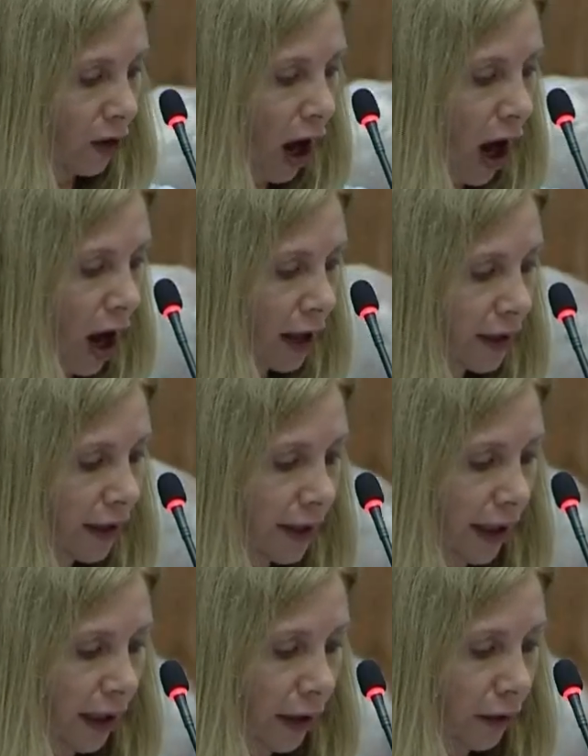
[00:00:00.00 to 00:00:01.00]

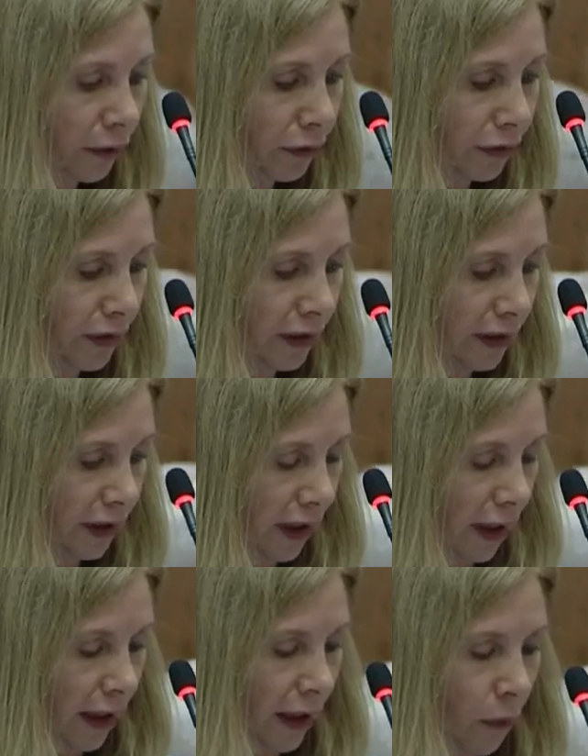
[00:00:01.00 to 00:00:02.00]
cognitive,
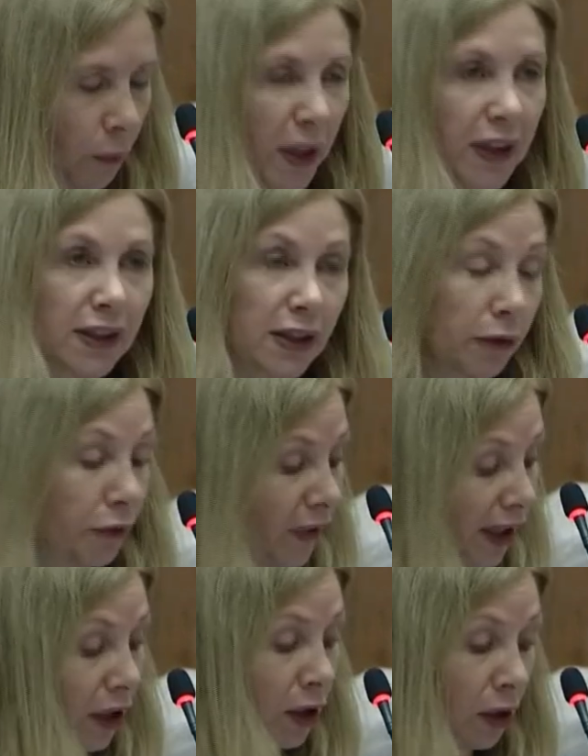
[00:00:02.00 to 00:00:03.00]
with
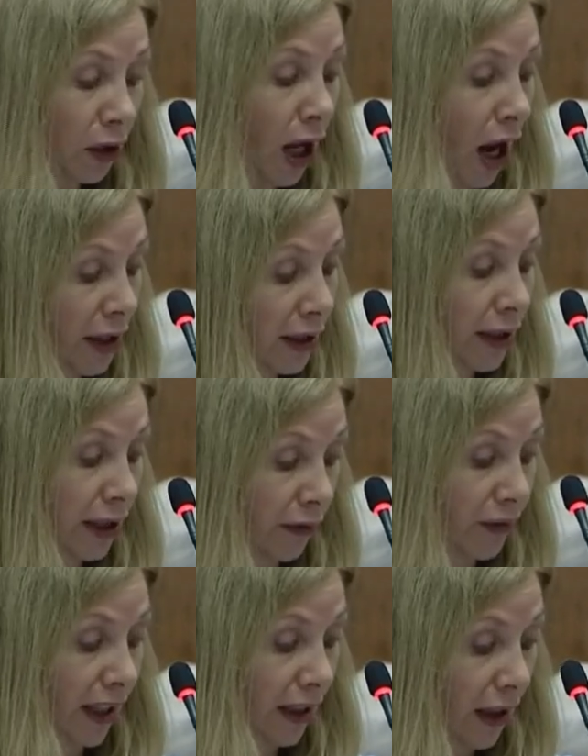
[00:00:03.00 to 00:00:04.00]
severe
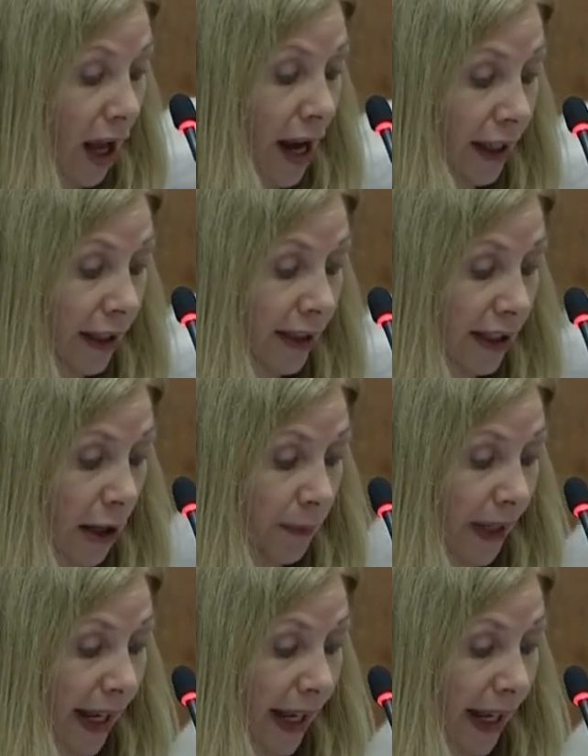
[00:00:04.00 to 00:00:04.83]
cognitive decline in some